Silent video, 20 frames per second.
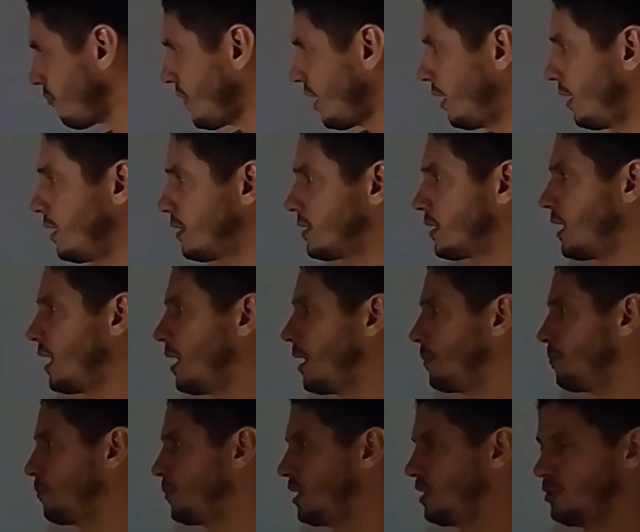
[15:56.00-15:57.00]
It
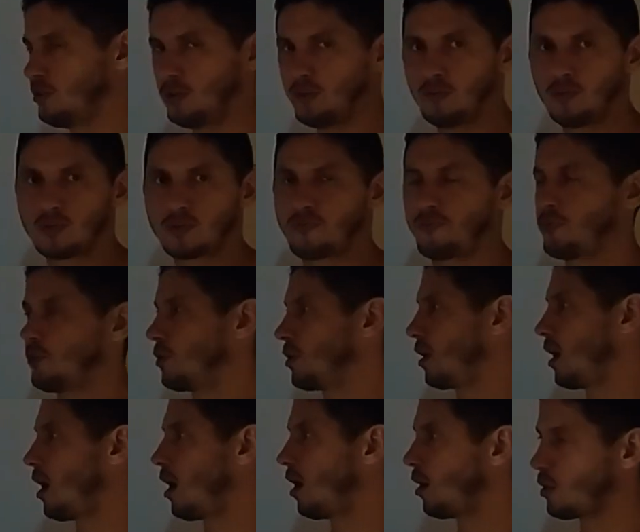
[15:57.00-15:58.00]
can be used
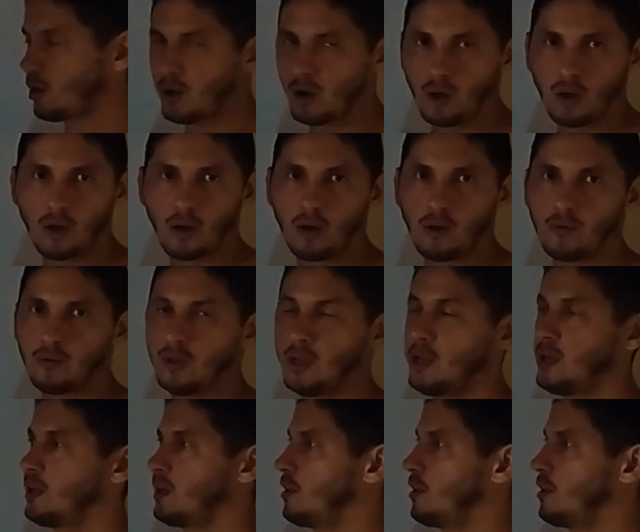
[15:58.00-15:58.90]
for alcohol.